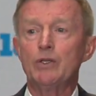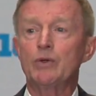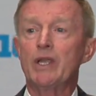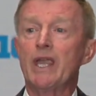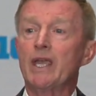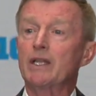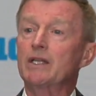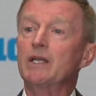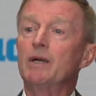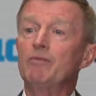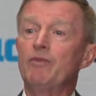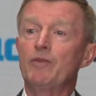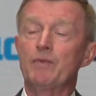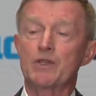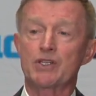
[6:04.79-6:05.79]
You can't
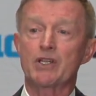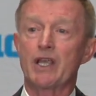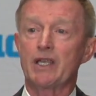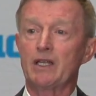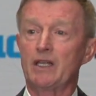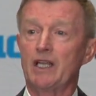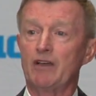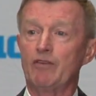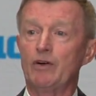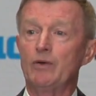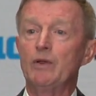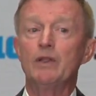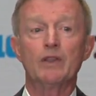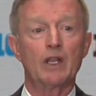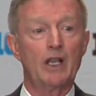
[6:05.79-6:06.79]
come from the second level,
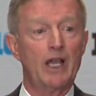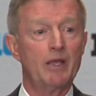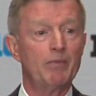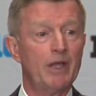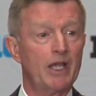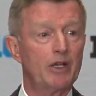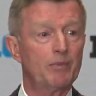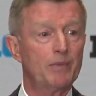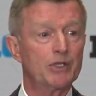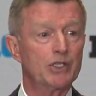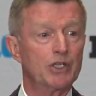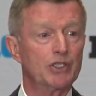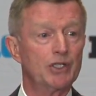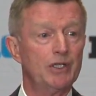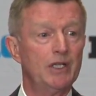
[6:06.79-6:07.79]
the linebacker
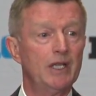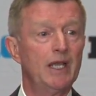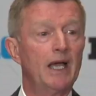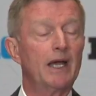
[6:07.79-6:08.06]
position,